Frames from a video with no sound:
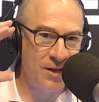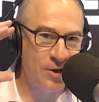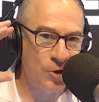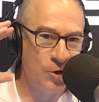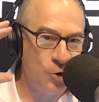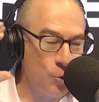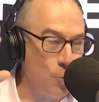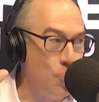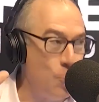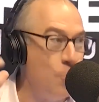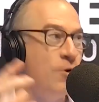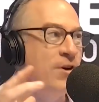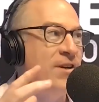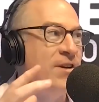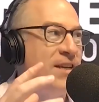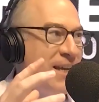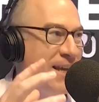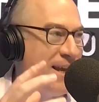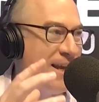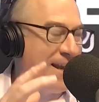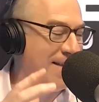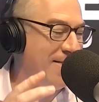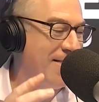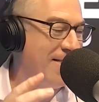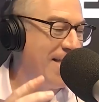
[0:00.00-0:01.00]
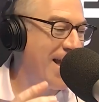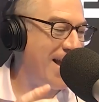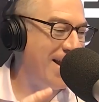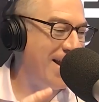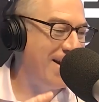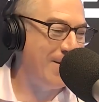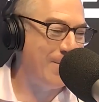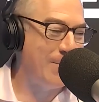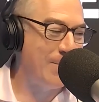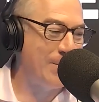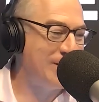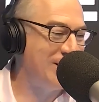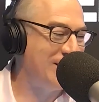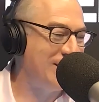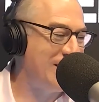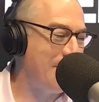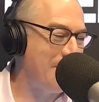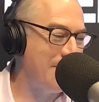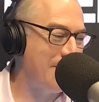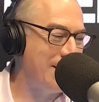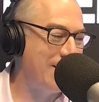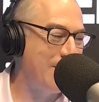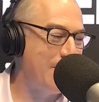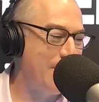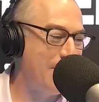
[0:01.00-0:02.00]
the unity in that, it was
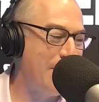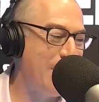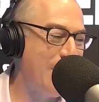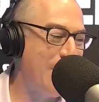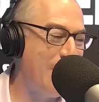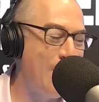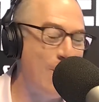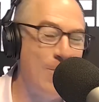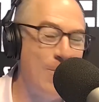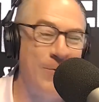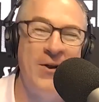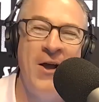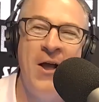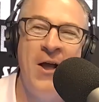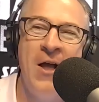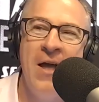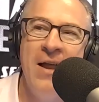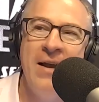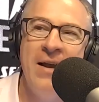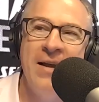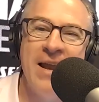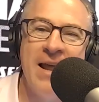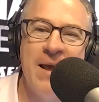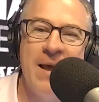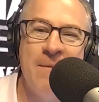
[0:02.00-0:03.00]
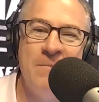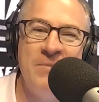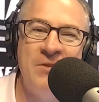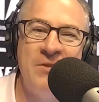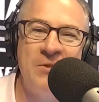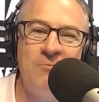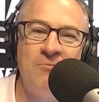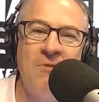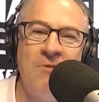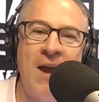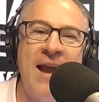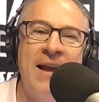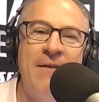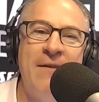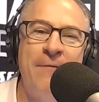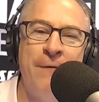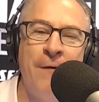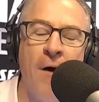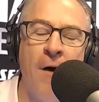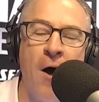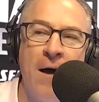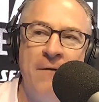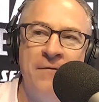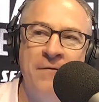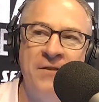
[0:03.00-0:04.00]
something to behold. Nims,
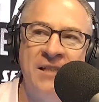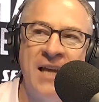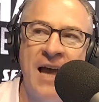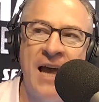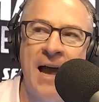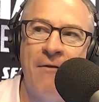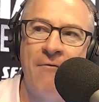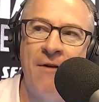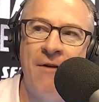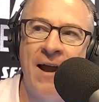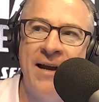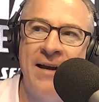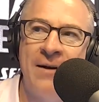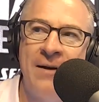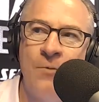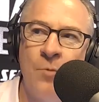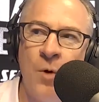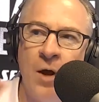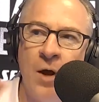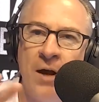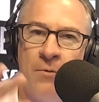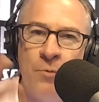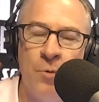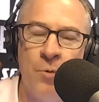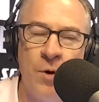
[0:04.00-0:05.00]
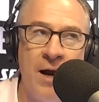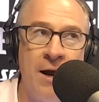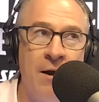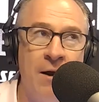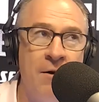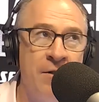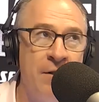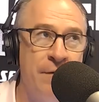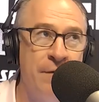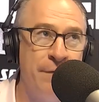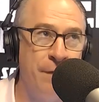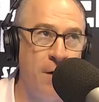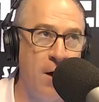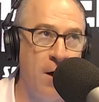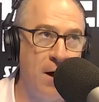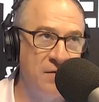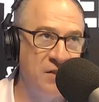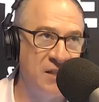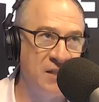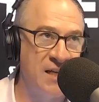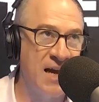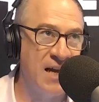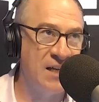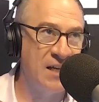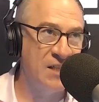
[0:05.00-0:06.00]
5-star rating. Where on the
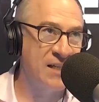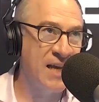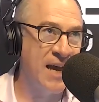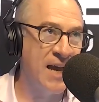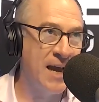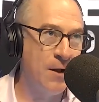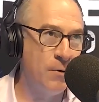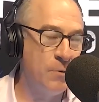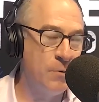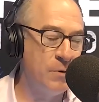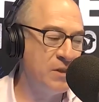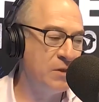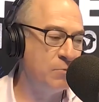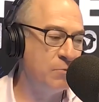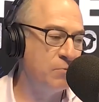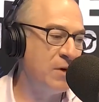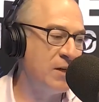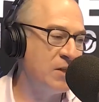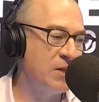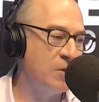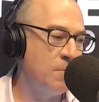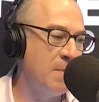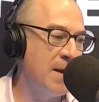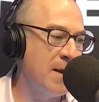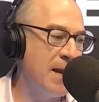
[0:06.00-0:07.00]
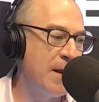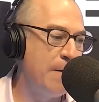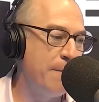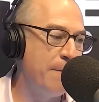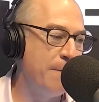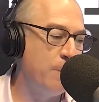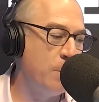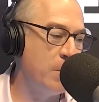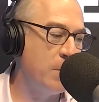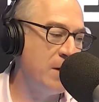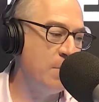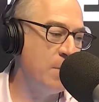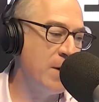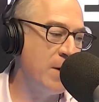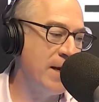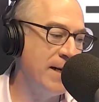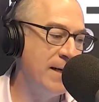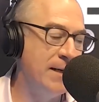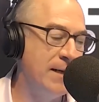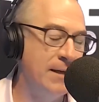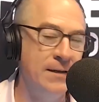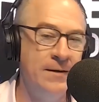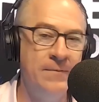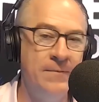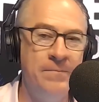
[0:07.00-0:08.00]
5-star scale was WrestleMania
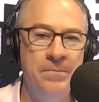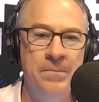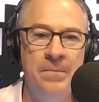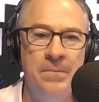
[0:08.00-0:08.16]
41?